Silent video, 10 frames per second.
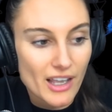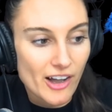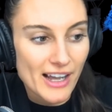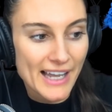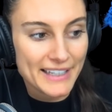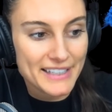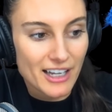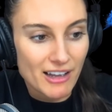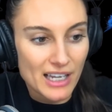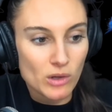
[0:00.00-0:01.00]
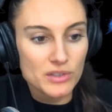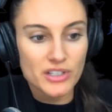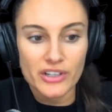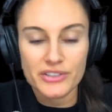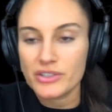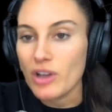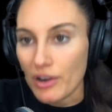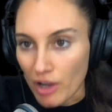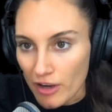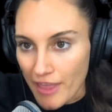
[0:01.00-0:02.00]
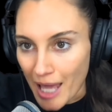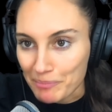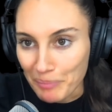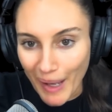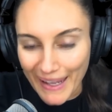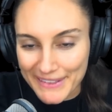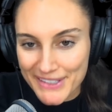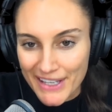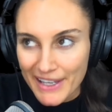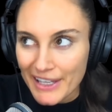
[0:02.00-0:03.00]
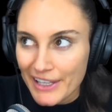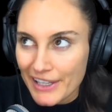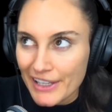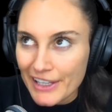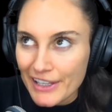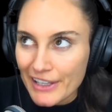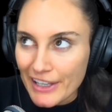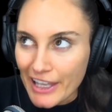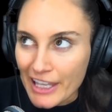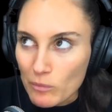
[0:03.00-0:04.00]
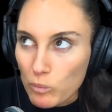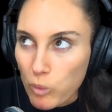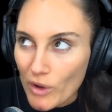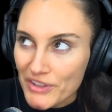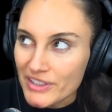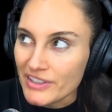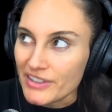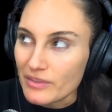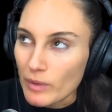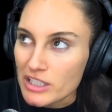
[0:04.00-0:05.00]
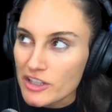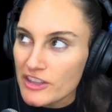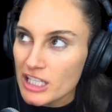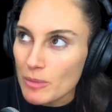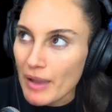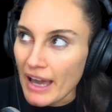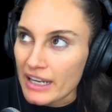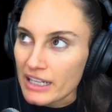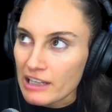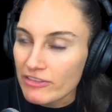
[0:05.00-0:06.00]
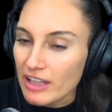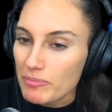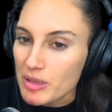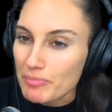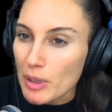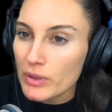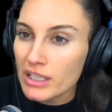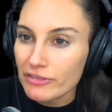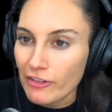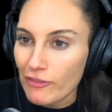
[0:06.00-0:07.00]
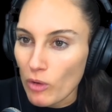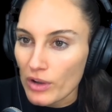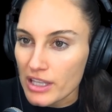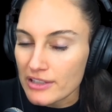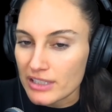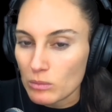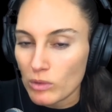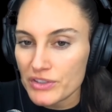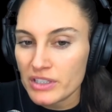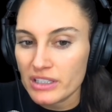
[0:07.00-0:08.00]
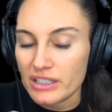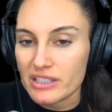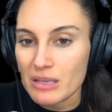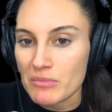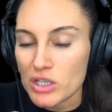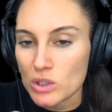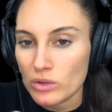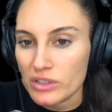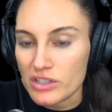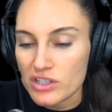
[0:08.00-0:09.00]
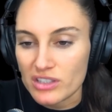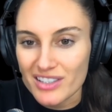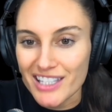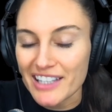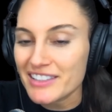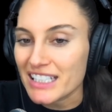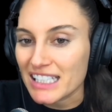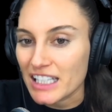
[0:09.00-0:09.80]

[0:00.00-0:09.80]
I I also do not know that, but it wasn't when you think about it. If they've been building it for four years, it wasn't a timber shortage necessity